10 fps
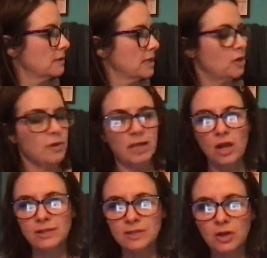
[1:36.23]
And you can
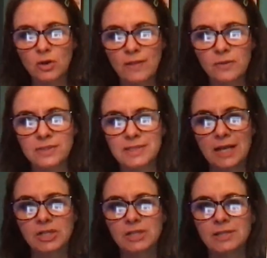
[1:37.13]
also, on those
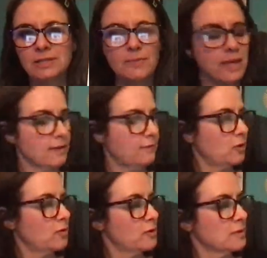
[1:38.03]
sections, make a
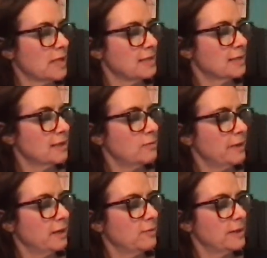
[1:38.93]
few of those lines a little
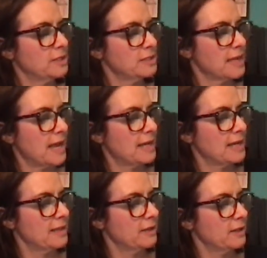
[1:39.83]
bigger by just
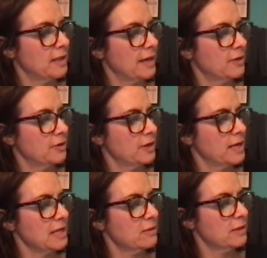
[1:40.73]
adding a little line
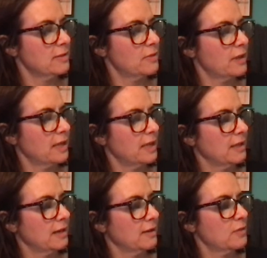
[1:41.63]
underneath and
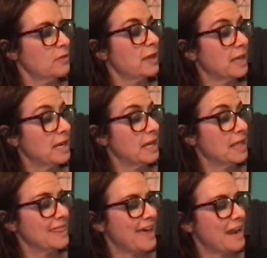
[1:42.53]
thickening
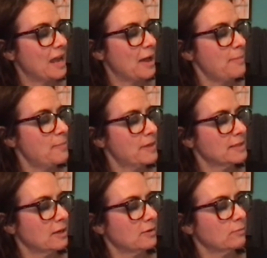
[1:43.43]
that up. That's
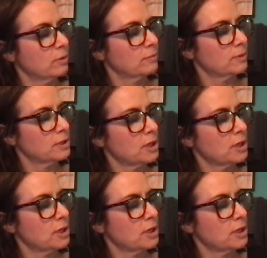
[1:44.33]
a hard word.